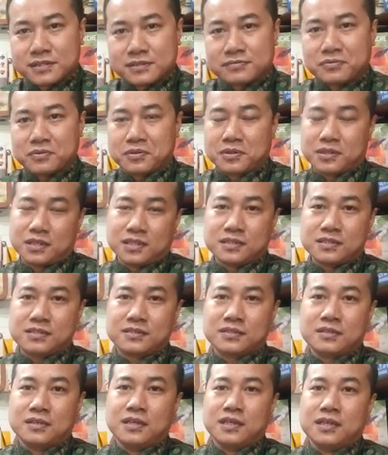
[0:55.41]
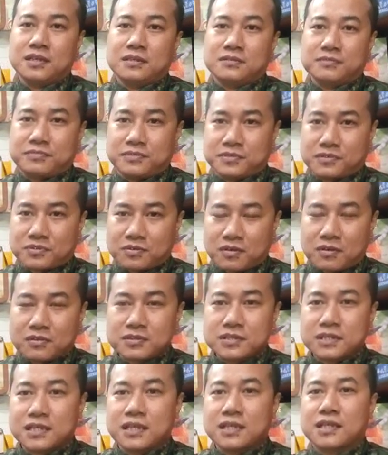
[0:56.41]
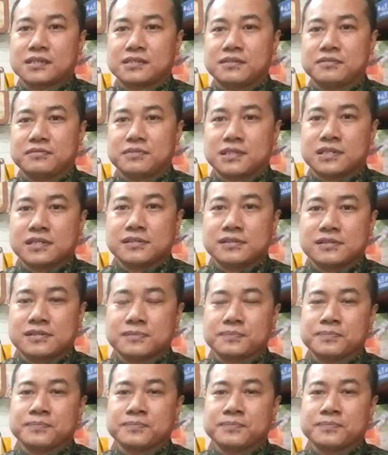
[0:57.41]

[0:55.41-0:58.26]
for its physiological activities,